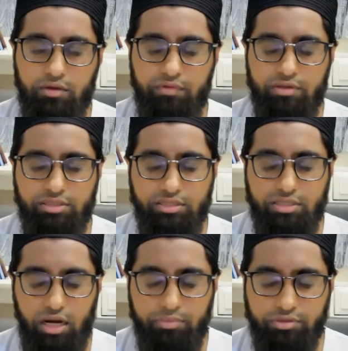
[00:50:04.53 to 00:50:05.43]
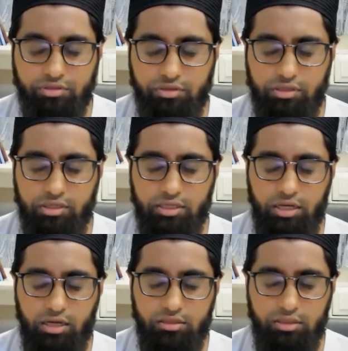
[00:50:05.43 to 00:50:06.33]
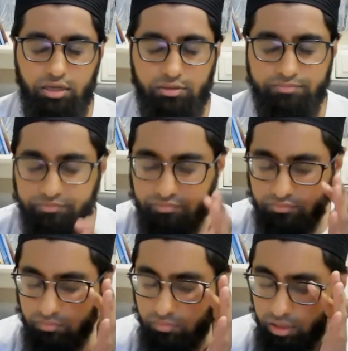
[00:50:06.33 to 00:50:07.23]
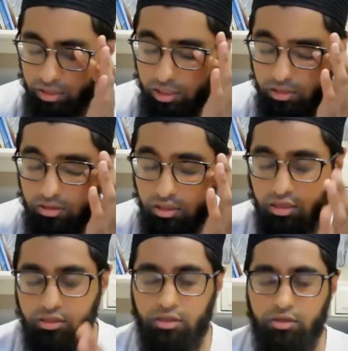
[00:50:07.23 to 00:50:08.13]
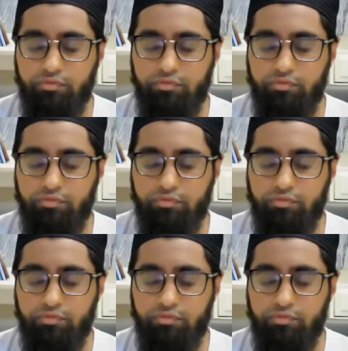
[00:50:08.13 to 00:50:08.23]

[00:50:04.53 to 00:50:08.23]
give us this opportunity, Ya Allah. Ya Allah,